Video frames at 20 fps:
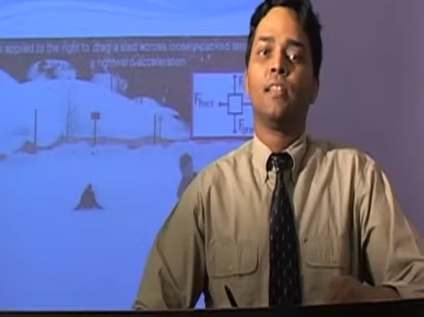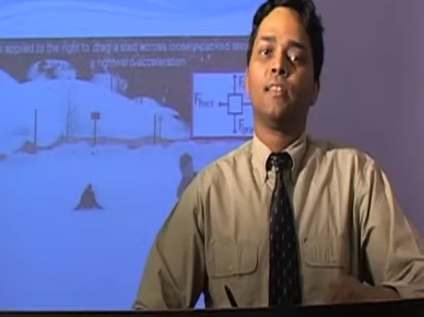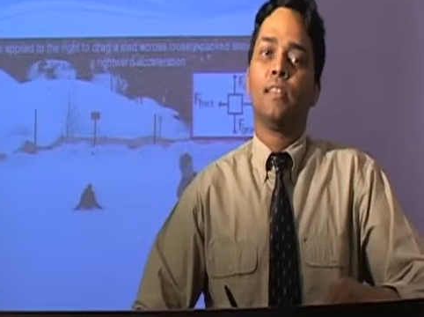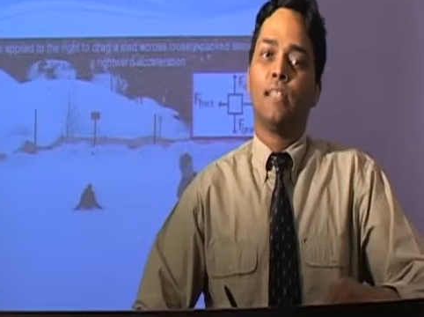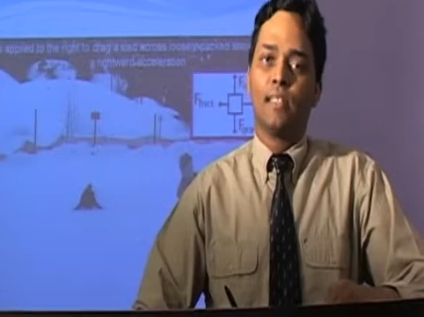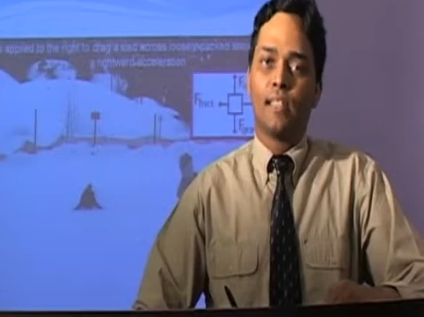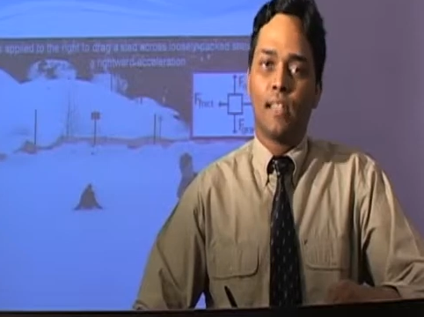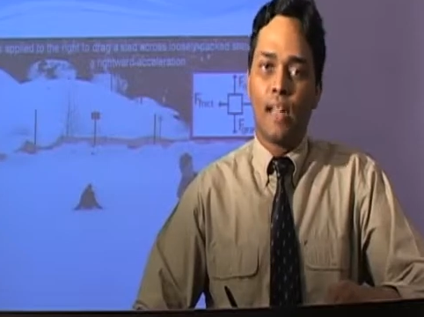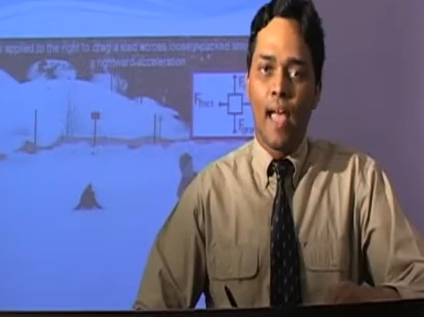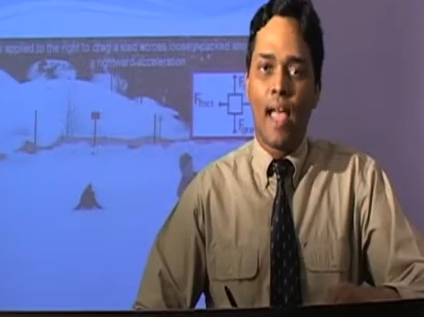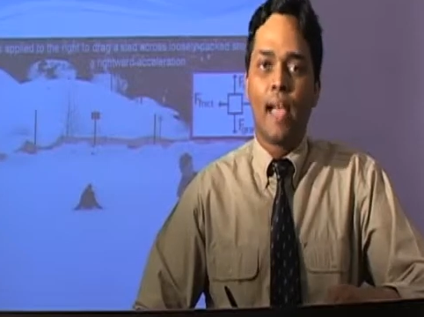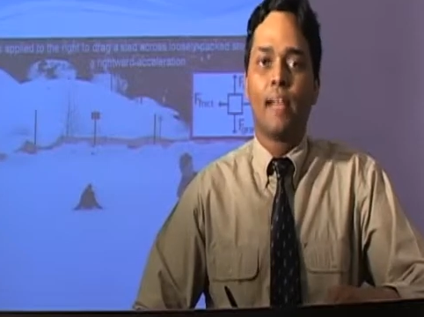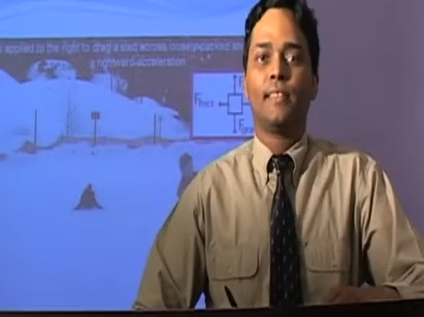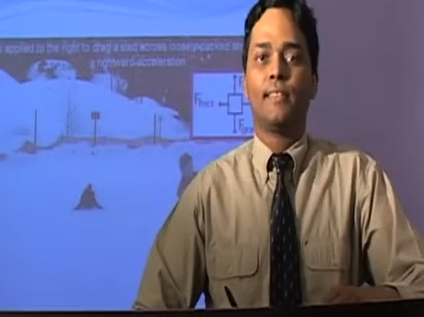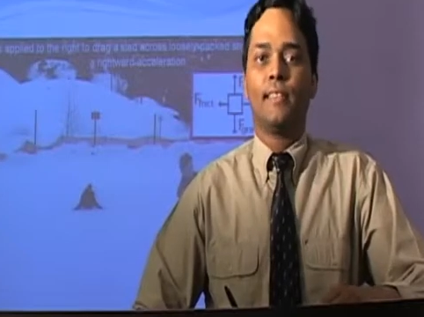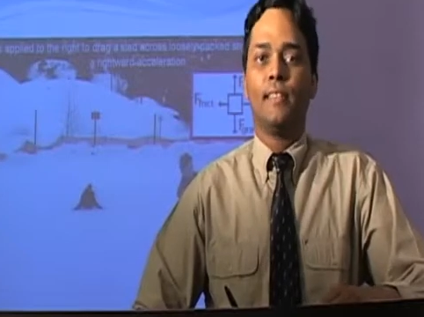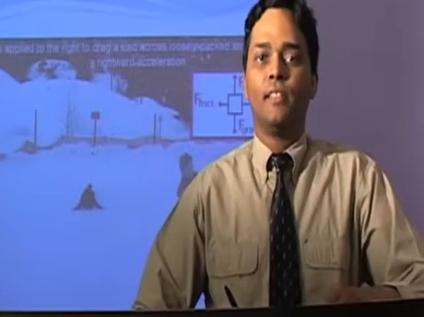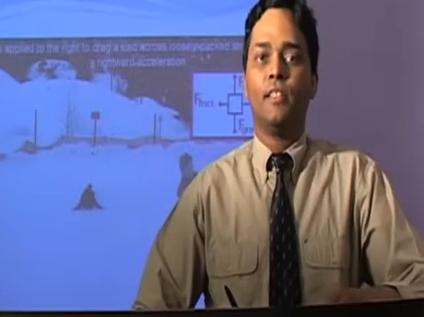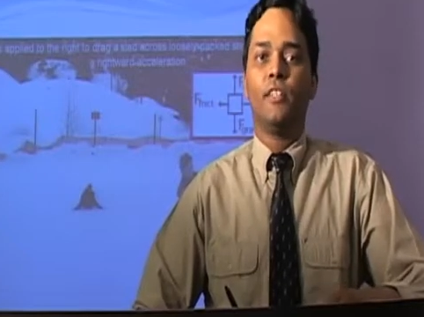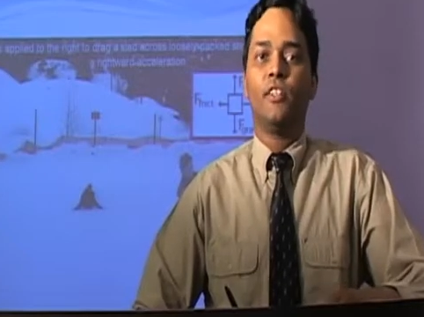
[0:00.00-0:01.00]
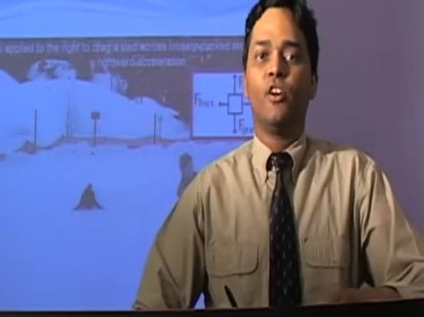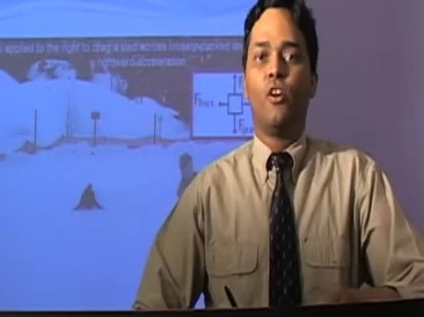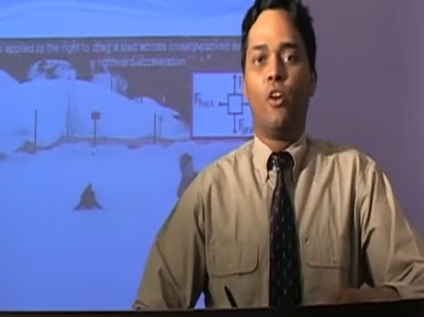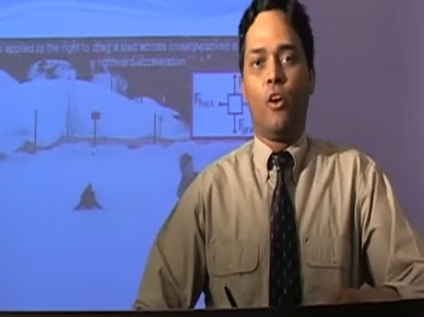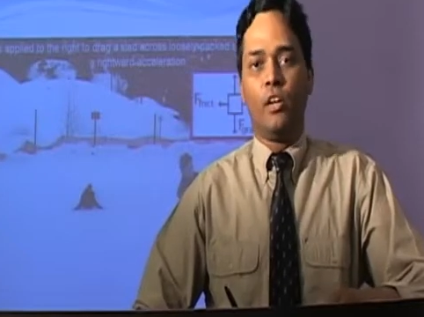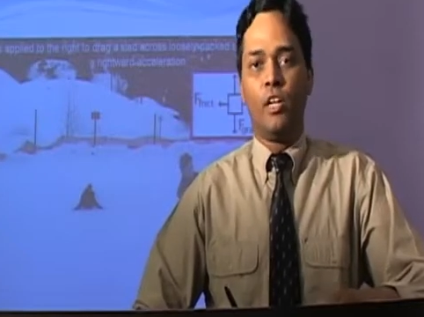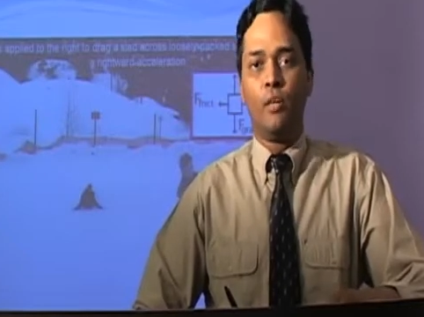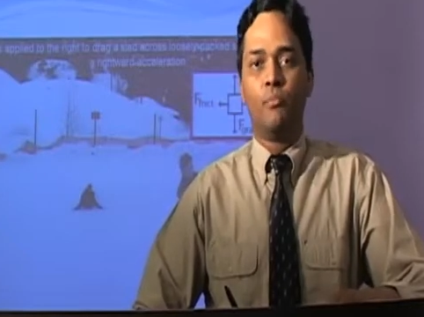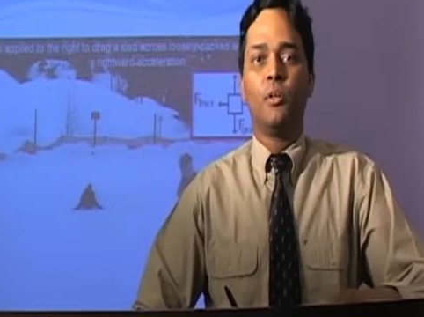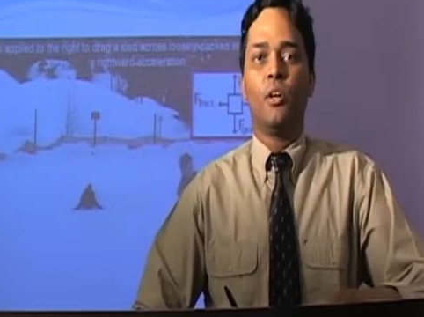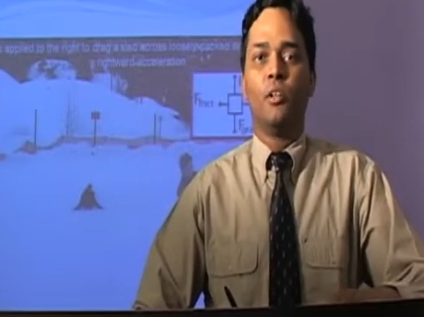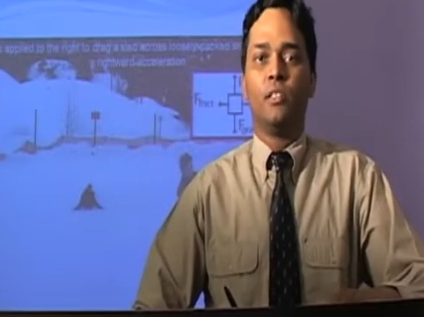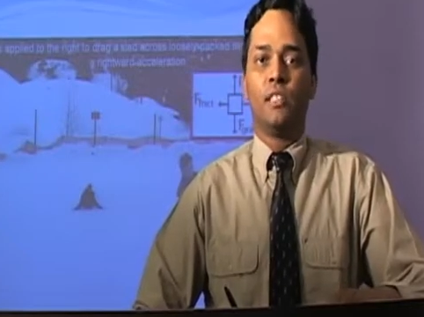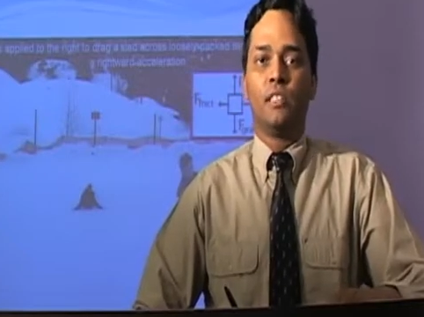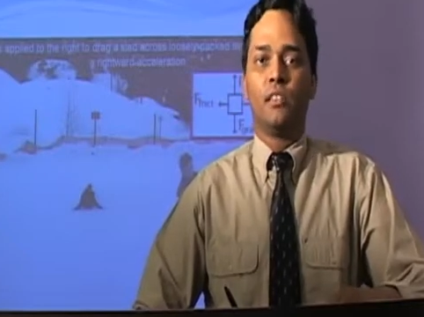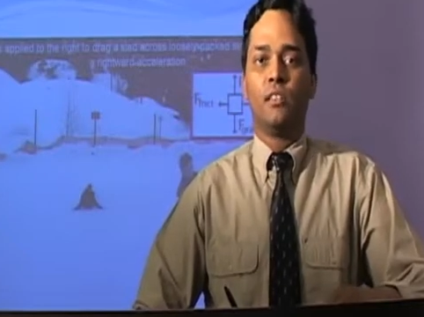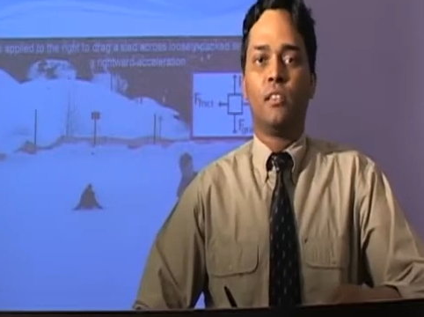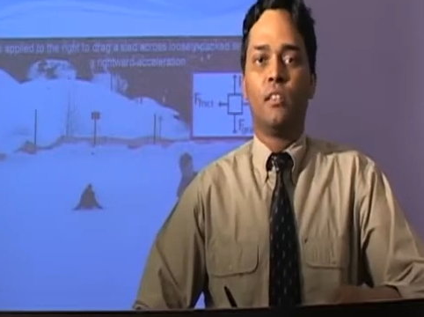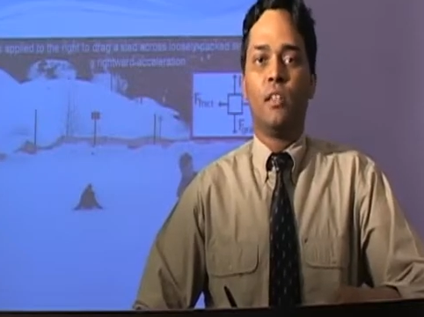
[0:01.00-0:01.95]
that are acting on a body.